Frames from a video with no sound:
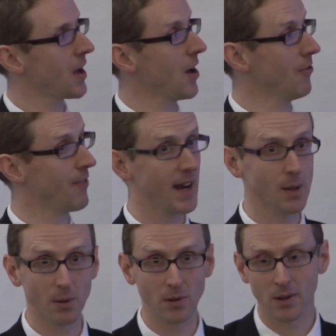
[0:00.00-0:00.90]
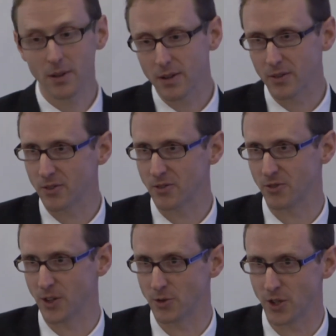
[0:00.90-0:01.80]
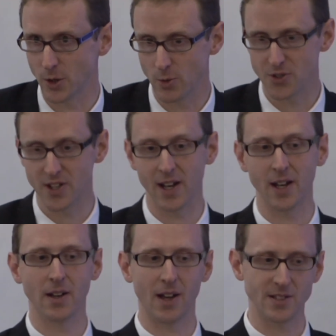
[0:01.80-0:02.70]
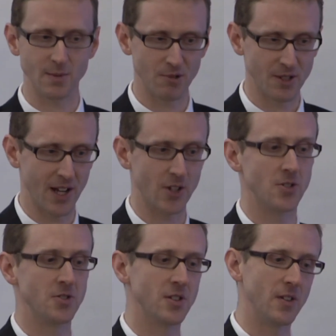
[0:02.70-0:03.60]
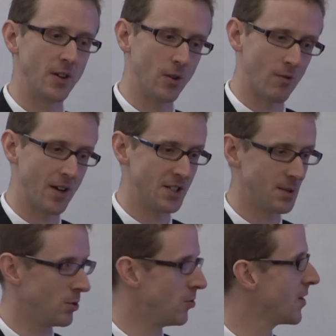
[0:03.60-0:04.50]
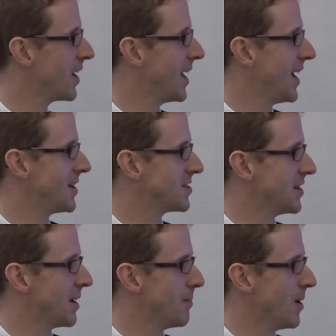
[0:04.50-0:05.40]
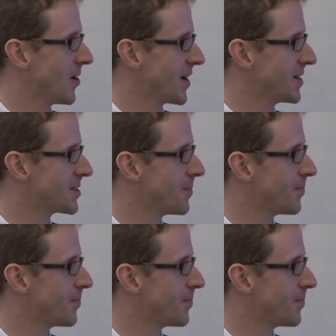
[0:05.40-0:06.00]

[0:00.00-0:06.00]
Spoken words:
available for you to use there, get some protection so that you're ready to move into that market.